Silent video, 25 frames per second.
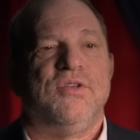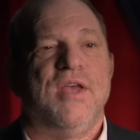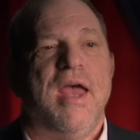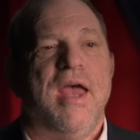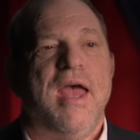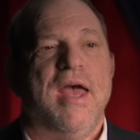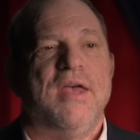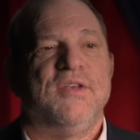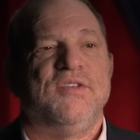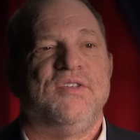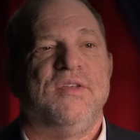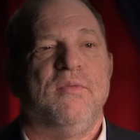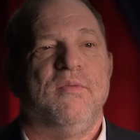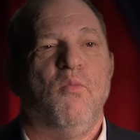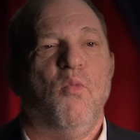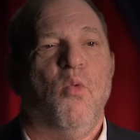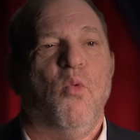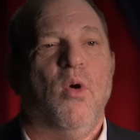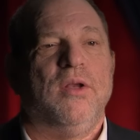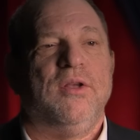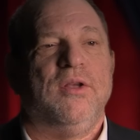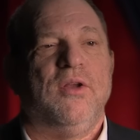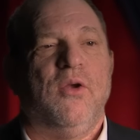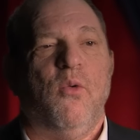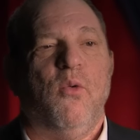I ask them
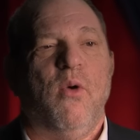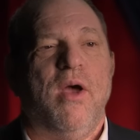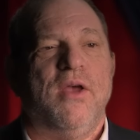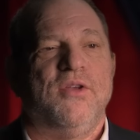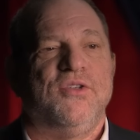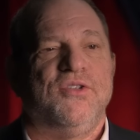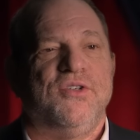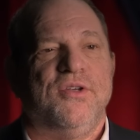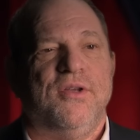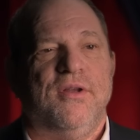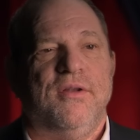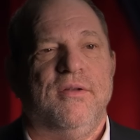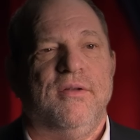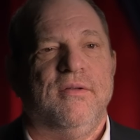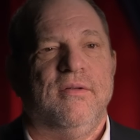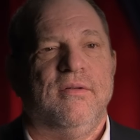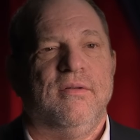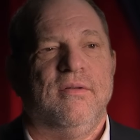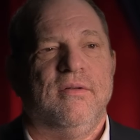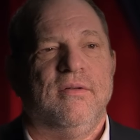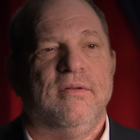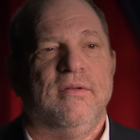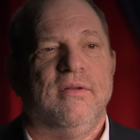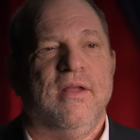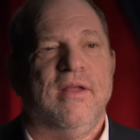one question.
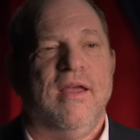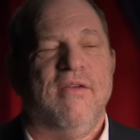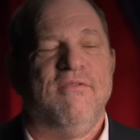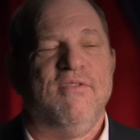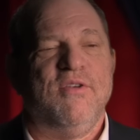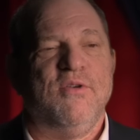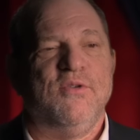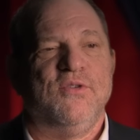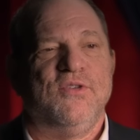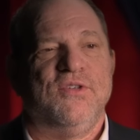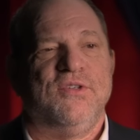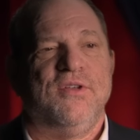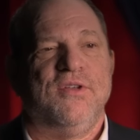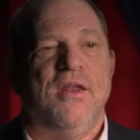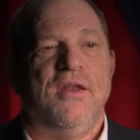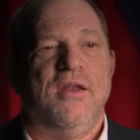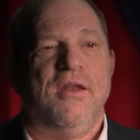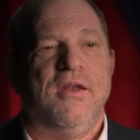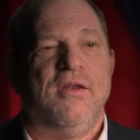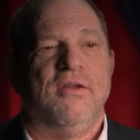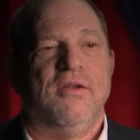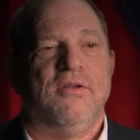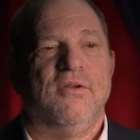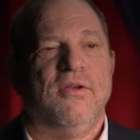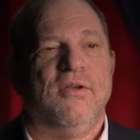Have you
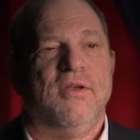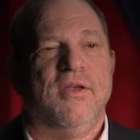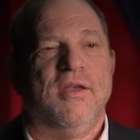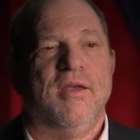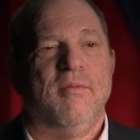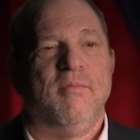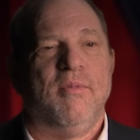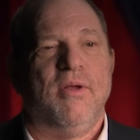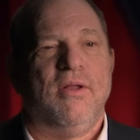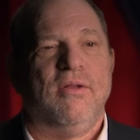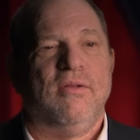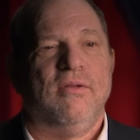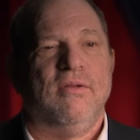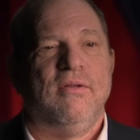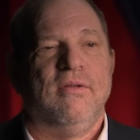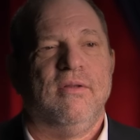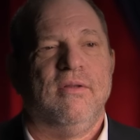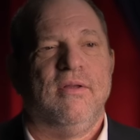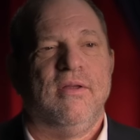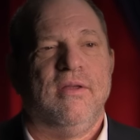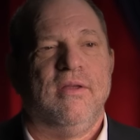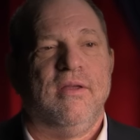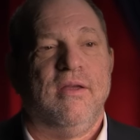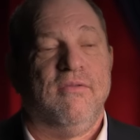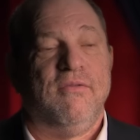studied under Kimmel?
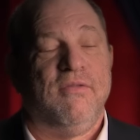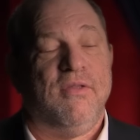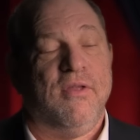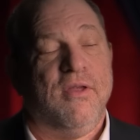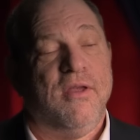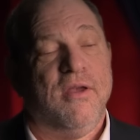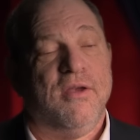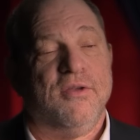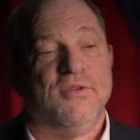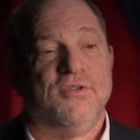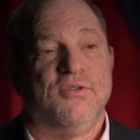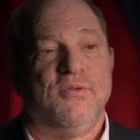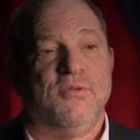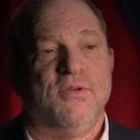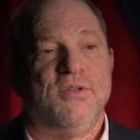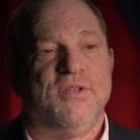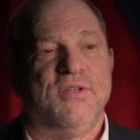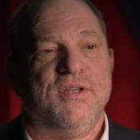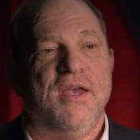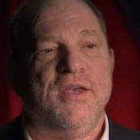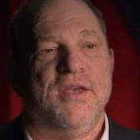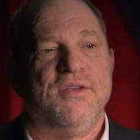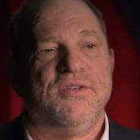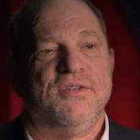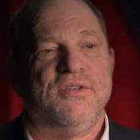If the answer is
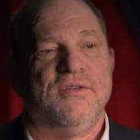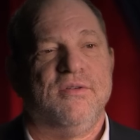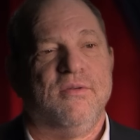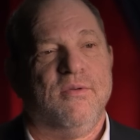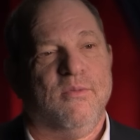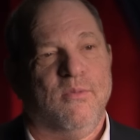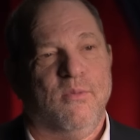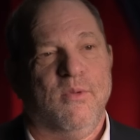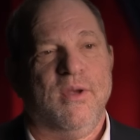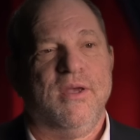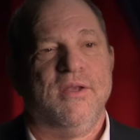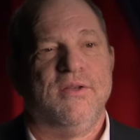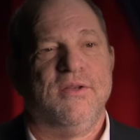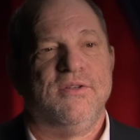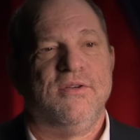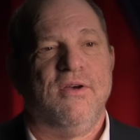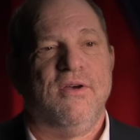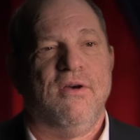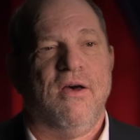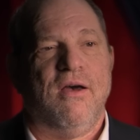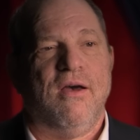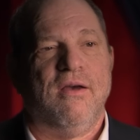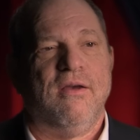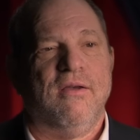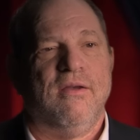yes, we can
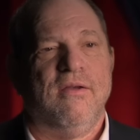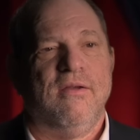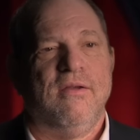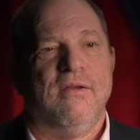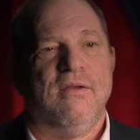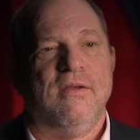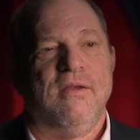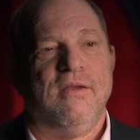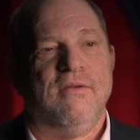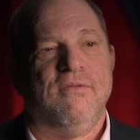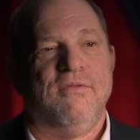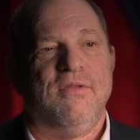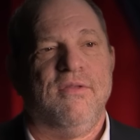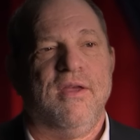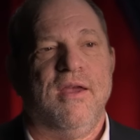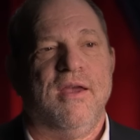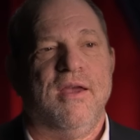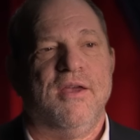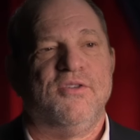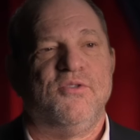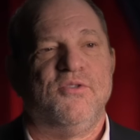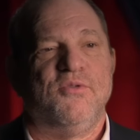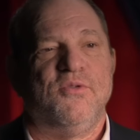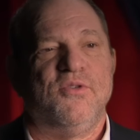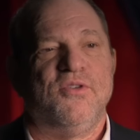talk. If the
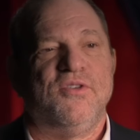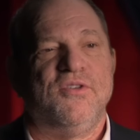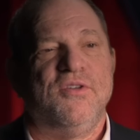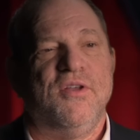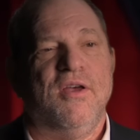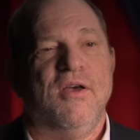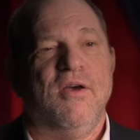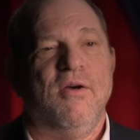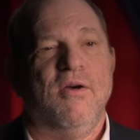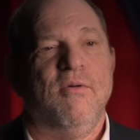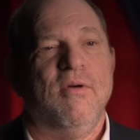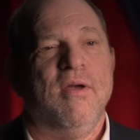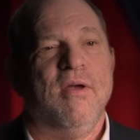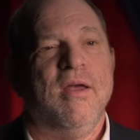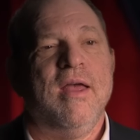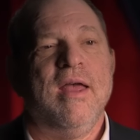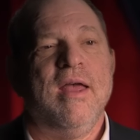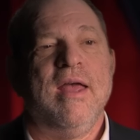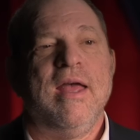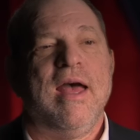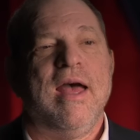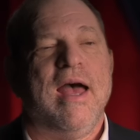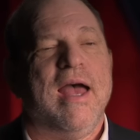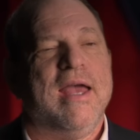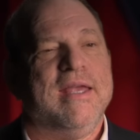answer is no,
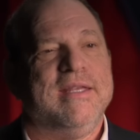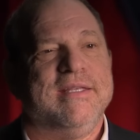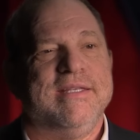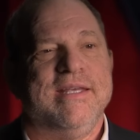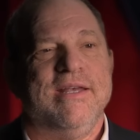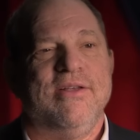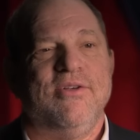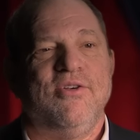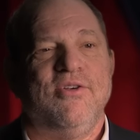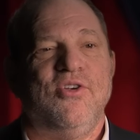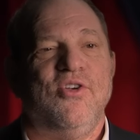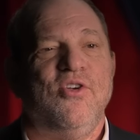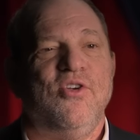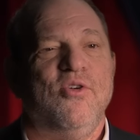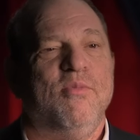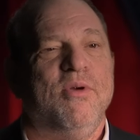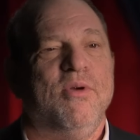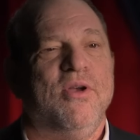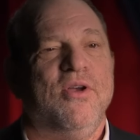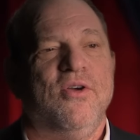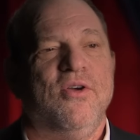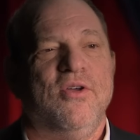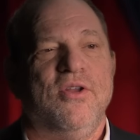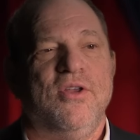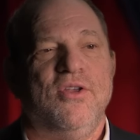I tell Cuba
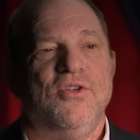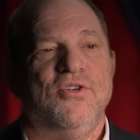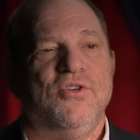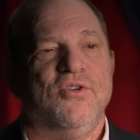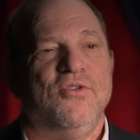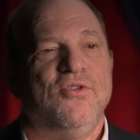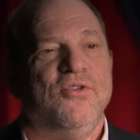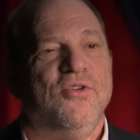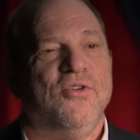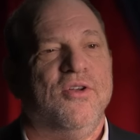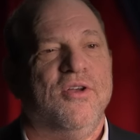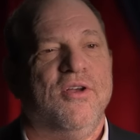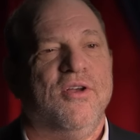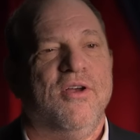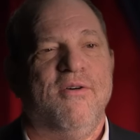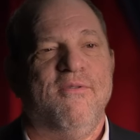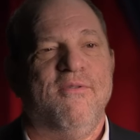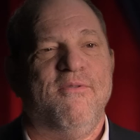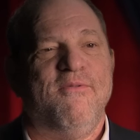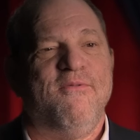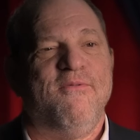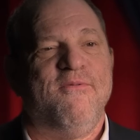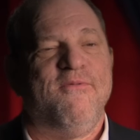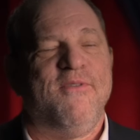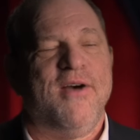Gooding Jr. to go
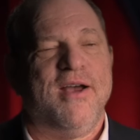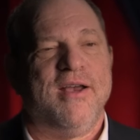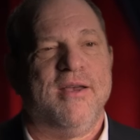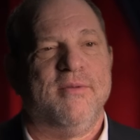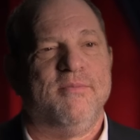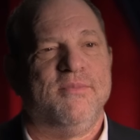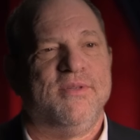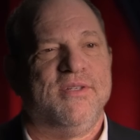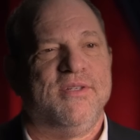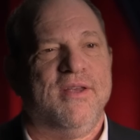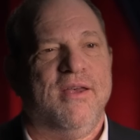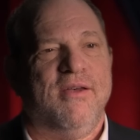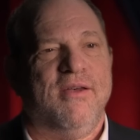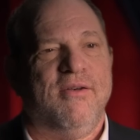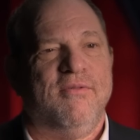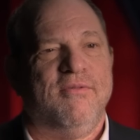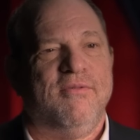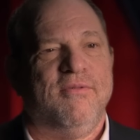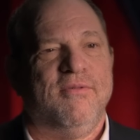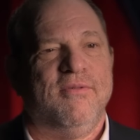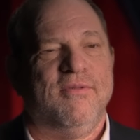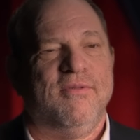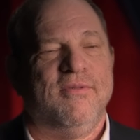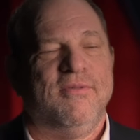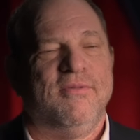
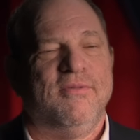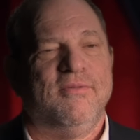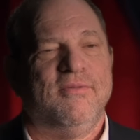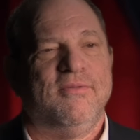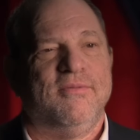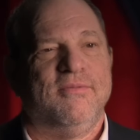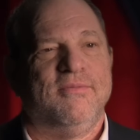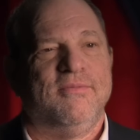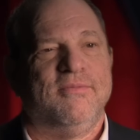himself.